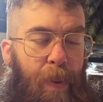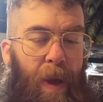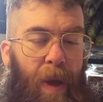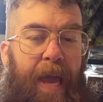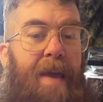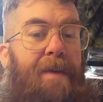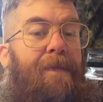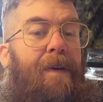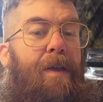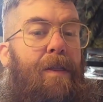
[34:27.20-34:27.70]

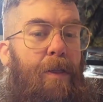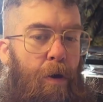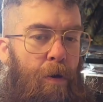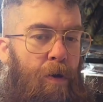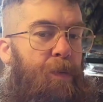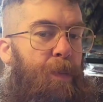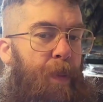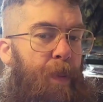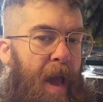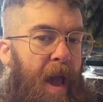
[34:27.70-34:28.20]
paving
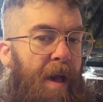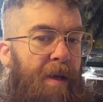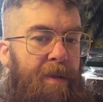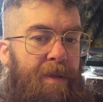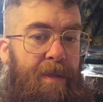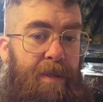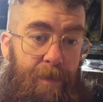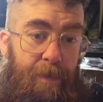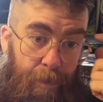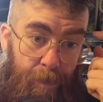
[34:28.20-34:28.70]
those
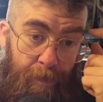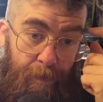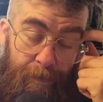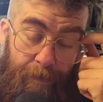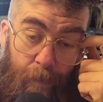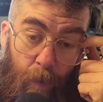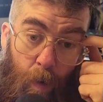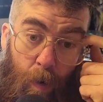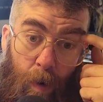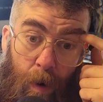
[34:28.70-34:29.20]
paths
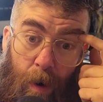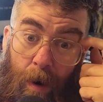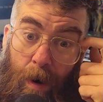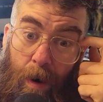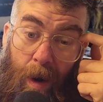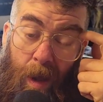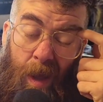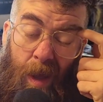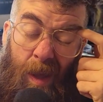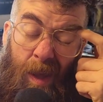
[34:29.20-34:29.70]

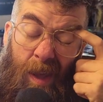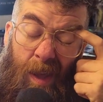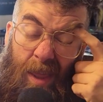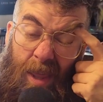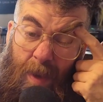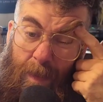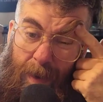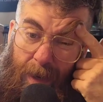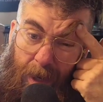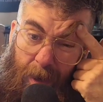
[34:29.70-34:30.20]
before
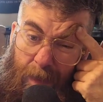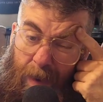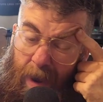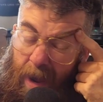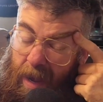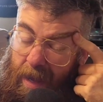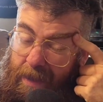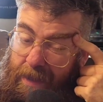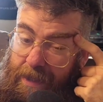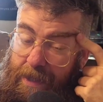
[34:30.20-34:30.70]
the bigger
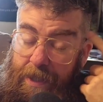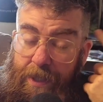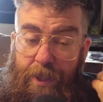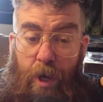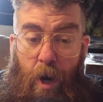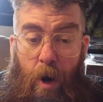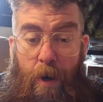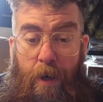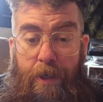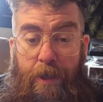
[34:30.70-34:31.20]
bands
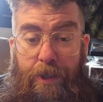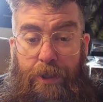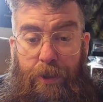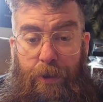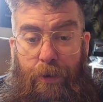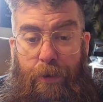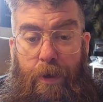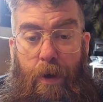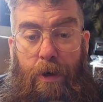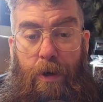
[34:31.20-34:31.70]
started
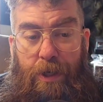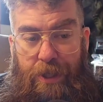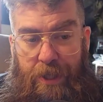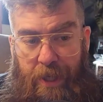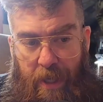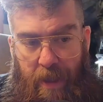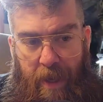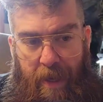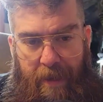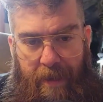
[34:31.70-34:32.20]
to go to
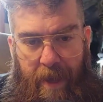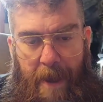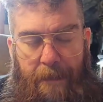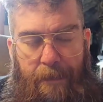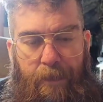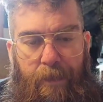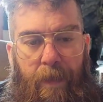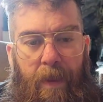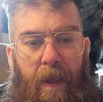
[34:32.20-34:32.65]
shit like that.